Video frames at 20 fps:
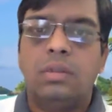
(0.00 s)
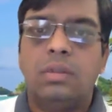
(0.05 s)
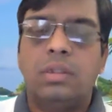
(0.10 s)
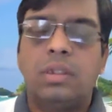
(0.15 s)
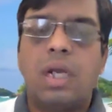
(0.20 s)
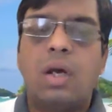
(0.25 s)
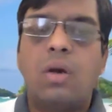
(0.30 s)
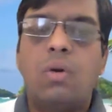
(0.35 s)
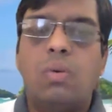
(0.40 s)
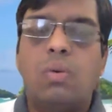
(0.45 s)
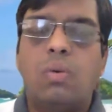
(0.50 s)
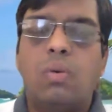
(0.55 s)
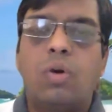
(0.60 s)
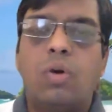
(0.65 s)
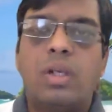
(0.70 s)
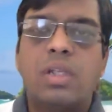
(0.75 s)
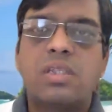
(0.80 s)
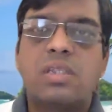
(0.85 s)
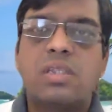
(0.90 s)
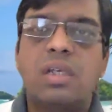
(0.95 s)
Now,
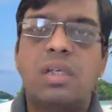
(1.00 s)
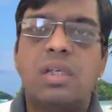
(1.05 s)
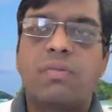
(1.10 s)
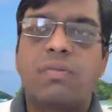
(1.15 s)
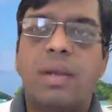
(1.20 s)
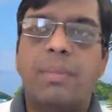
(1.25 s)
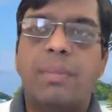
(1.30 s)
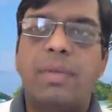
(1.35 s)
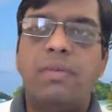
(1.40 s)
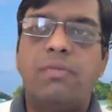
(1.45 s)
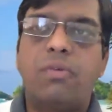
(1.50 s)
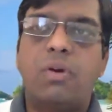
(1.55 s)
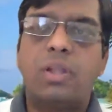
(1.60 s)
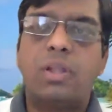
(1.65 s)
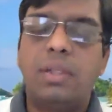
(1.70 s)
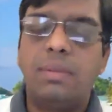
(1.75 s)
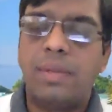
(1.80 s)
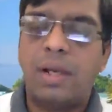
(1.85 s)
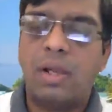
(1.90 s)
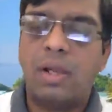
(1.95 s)
what is the requirement for
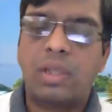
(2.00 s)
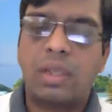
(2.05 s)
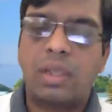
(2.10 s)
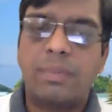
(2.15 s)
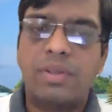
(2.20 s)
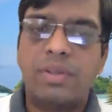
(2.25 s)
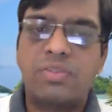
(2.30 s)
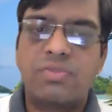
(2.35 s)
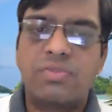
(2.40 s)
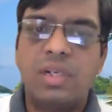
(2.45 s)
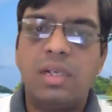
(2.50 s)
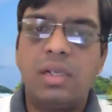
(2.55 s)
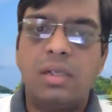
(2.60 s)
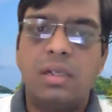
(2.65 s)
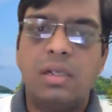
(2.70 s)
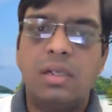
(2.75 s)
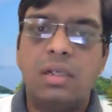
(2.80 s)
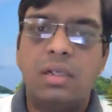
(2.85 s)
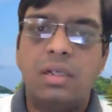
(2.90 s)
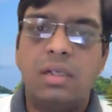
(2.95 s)
the biochemistry?
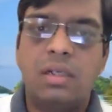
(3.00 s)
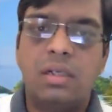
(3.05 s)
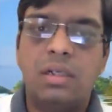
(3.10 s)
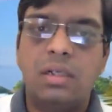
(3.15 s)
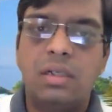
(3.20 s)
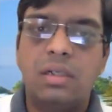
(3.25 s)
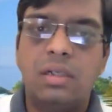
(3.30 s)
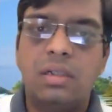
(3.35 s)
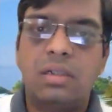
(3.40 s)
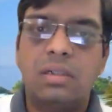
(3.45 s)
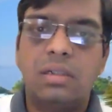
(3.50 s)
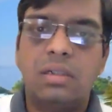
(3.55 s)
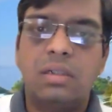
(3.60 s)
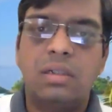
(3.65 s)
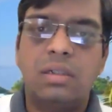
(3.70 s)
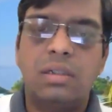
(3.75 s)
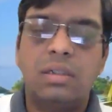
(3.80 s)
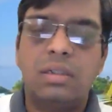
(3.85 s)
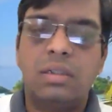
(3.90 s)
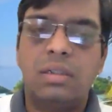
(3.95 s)
The
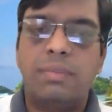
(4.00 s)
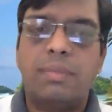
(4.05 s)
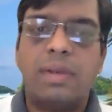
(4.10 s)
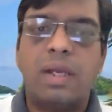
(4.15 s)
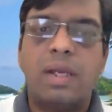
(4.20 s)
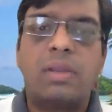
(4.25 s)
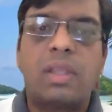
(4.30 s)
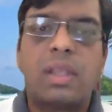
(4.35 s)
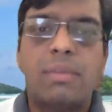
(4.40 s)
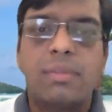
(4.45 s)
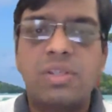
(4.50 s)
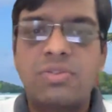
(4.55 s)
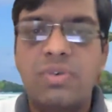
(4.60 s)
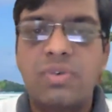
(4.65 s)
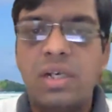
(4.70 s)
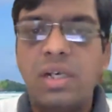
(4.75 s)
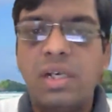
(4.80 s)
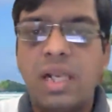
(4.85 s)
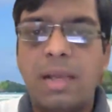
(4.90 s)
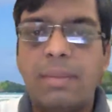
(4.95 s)

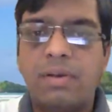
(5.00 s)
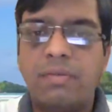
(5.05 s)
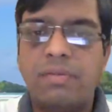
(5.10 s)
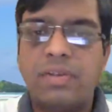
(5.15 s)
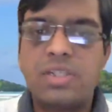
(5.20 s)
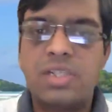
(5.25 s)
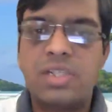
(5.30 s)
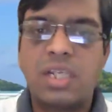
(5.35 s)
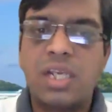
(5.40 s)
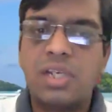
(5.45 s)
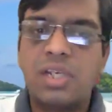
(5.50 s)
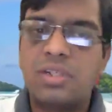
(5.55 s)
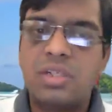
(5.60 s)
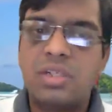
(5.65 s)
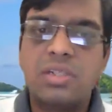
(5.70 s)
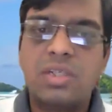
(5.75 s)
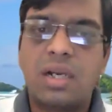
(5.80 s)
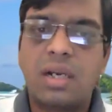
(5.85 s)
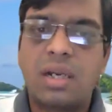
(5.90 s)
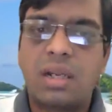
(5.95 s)
biochemistry lab
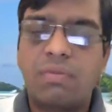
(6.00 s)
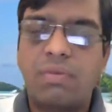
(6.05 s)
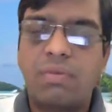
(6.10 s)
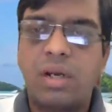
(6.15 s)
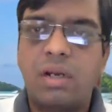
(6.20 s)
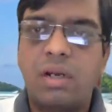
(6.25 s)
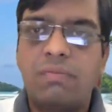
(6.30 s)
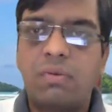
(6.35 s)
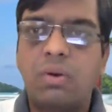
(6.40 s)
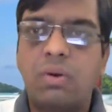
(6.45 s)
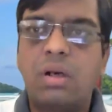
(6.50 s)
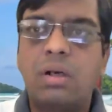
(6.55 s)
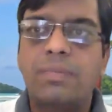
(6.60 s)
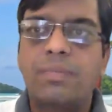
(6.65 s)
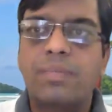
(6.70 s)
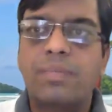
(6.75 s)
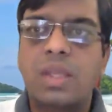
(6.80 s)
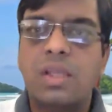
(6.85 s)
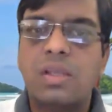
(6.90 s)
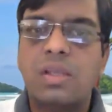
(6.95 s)
investigations are required for
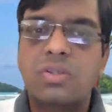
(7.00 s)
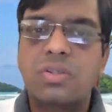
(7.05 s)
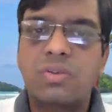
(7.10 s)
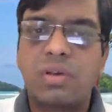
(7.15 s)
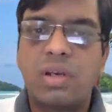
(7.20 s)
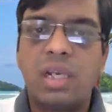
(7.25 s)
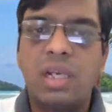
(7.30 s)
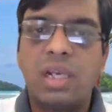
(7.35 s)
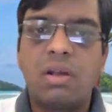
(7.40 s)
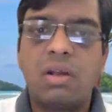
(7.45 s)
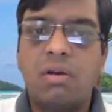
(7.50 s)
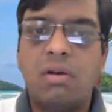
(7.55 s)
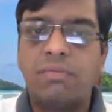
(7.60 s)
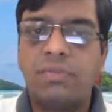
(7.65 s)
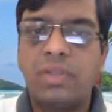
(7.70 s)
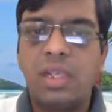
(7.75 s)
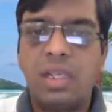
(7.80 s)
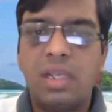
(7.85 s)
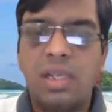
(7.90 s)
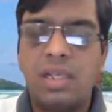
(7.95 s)
screening of
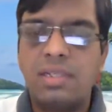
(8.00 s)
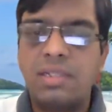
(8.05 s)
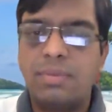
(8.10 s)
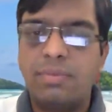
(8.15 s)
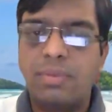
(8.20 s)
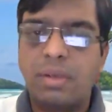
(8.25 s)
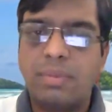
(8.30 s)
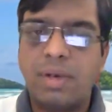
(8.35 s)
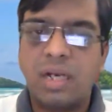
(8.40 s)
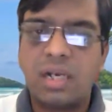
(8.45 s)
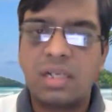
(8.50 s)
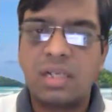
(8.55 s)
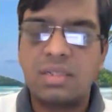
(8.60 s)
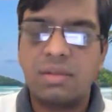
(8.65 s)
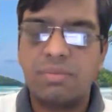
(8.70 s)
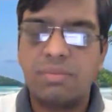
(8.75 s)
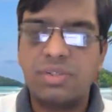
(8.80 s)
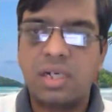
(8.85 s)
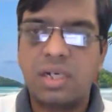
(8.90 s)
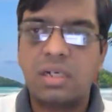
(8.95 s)
the asymptomatic
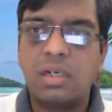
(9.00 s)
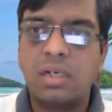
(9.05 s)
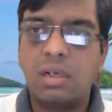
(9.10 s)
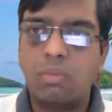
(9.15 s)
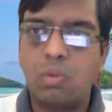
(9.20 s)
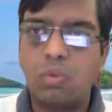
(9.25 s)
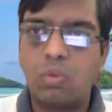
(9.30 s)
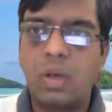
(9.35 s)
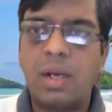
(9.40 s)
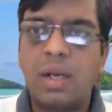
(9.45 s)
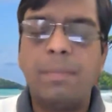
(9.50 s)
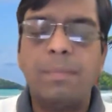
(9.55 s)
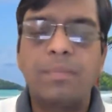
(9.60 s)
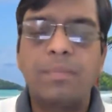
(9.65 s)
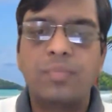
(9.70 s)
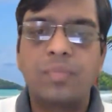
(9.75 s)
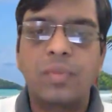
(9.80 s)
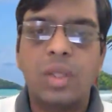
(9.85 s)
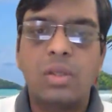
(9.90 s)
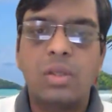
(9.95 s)
subject, number one.
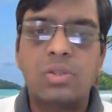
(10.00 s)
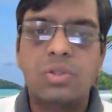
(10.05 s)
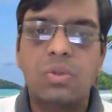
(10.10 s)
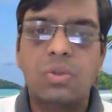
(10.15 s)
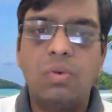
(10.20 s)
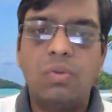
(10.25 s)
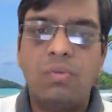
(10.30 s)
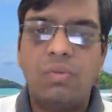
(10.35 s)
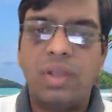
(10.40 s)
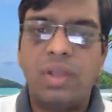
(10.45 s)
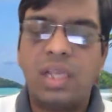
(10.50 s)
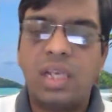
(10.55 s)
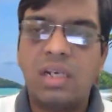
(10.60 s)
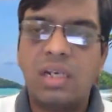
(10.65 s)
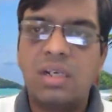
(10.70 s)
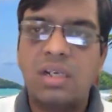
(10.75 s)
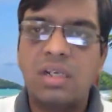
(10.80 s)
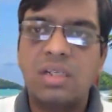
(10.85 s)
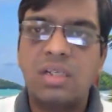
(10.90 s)
So we can